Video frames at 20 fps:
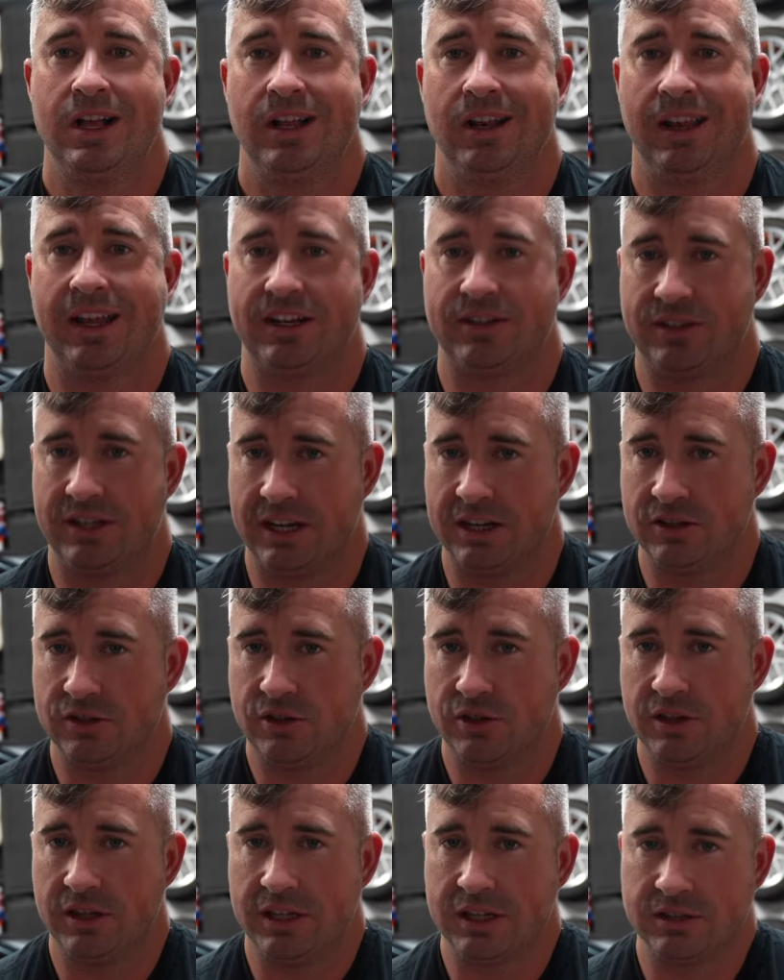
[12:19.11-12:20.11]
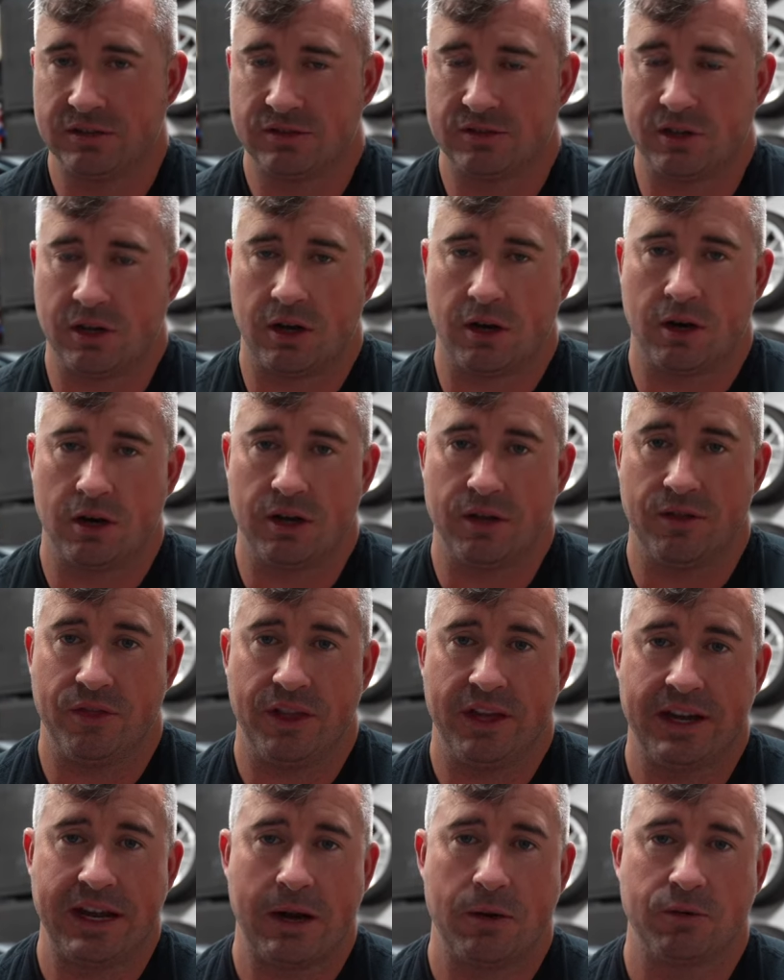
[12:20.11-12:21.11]
let's get into the install, and
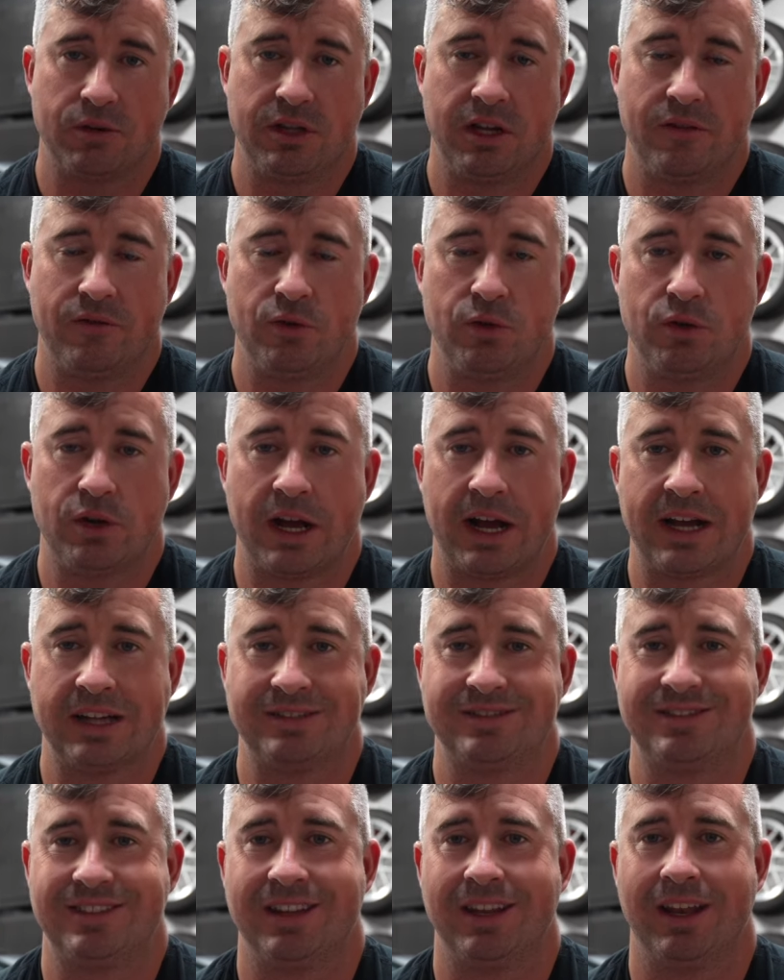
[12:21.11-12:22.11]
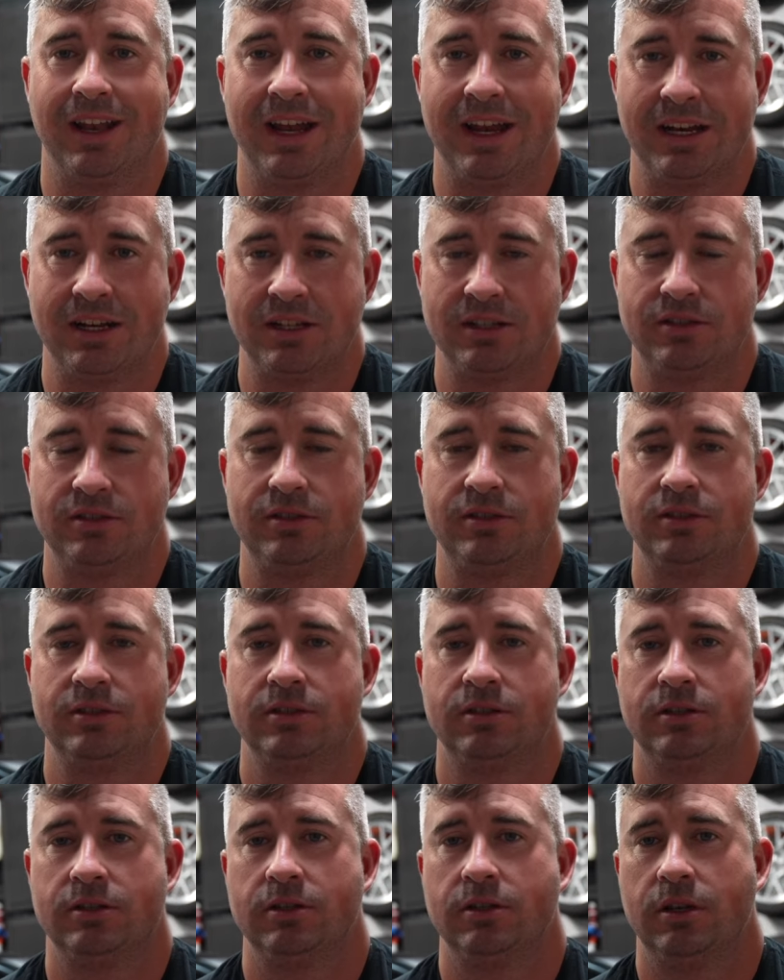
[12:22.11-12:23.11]
then I would give you guys the latest
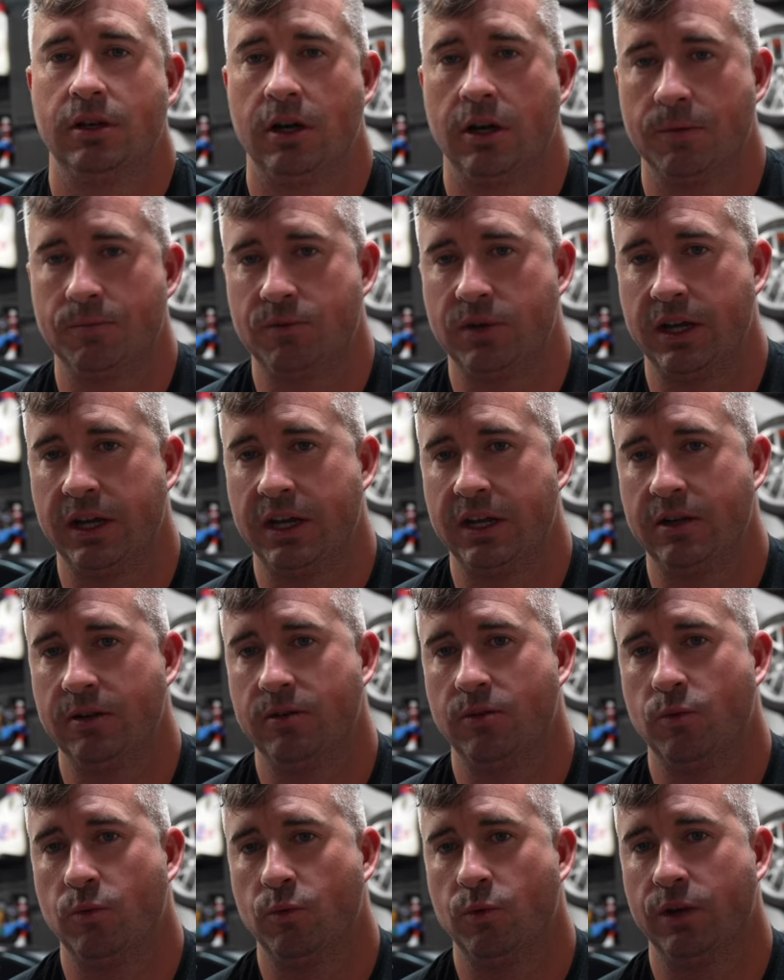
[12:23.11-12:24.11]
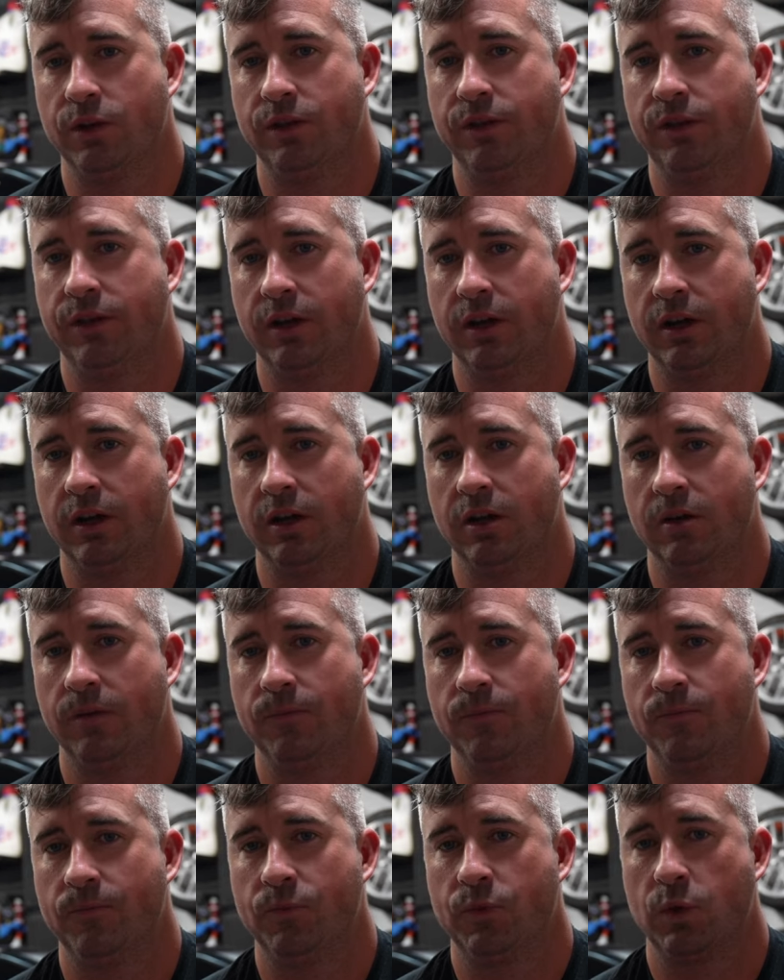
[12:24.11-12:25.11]
update with
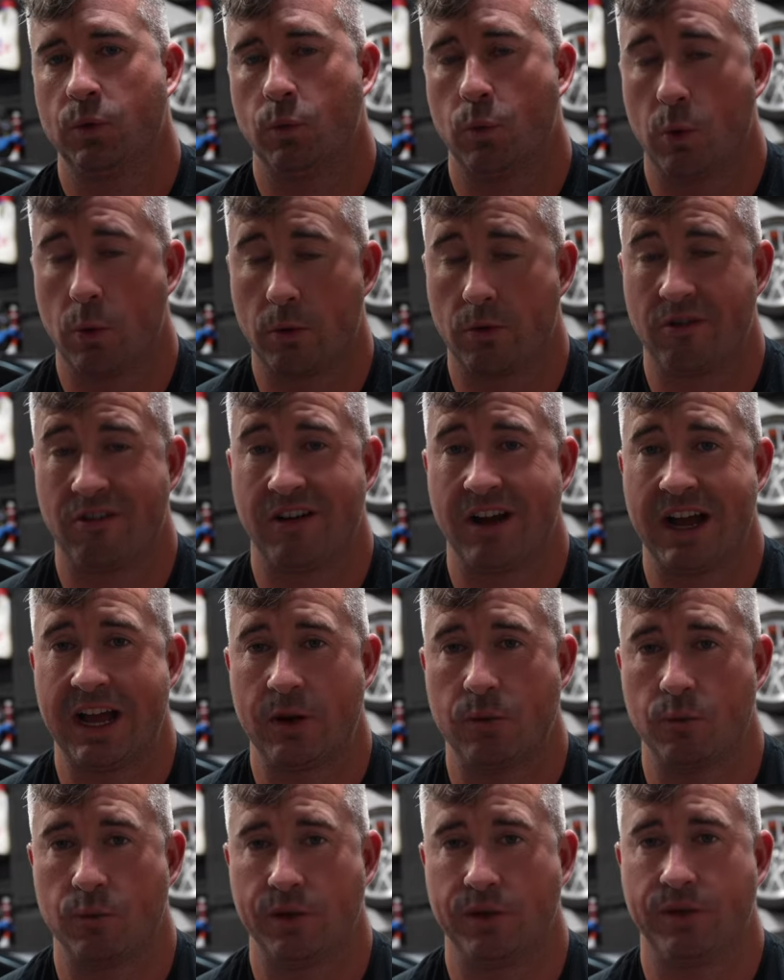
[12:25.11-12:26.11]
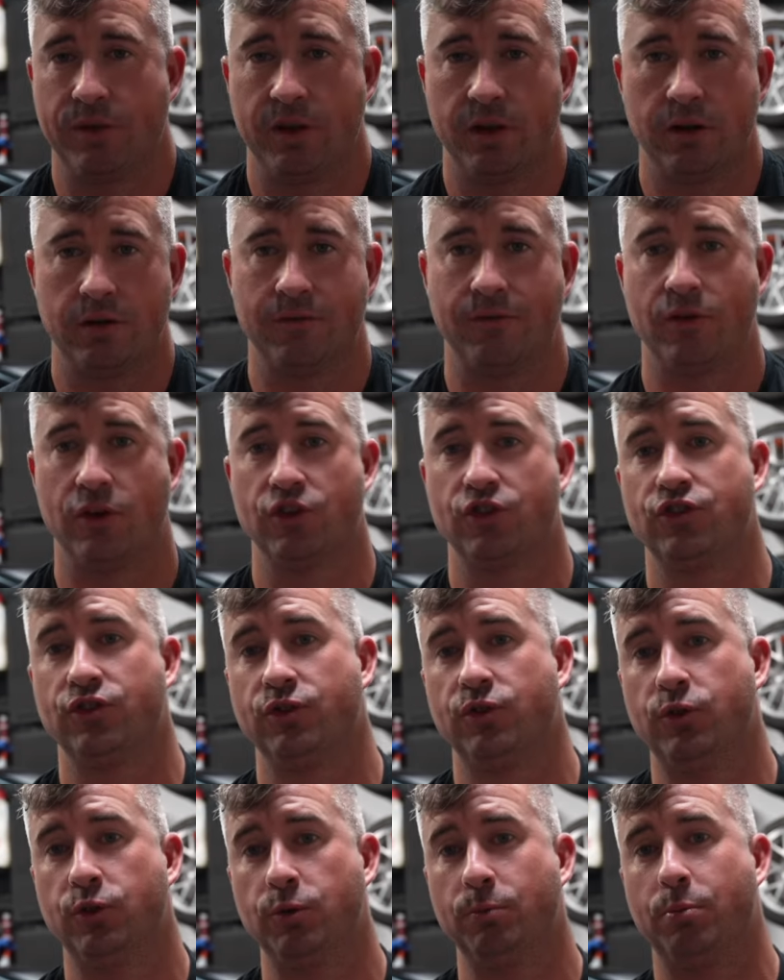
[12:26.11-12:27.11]
where we're at with
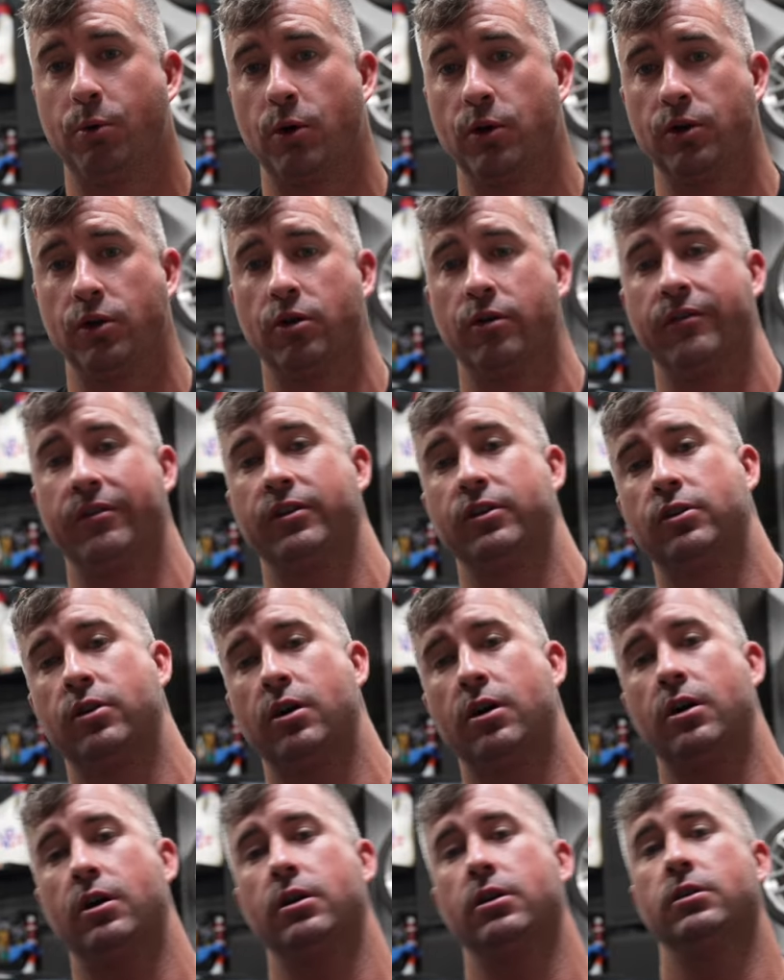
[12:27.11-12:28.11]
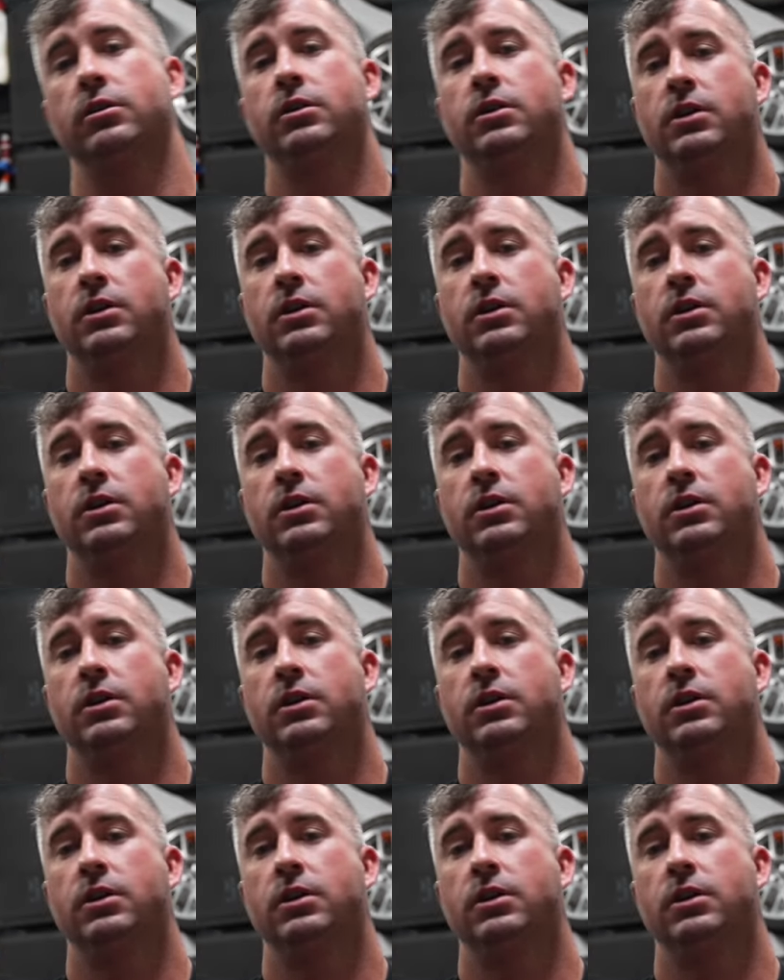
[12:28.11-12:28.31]
version 2.0 of the car,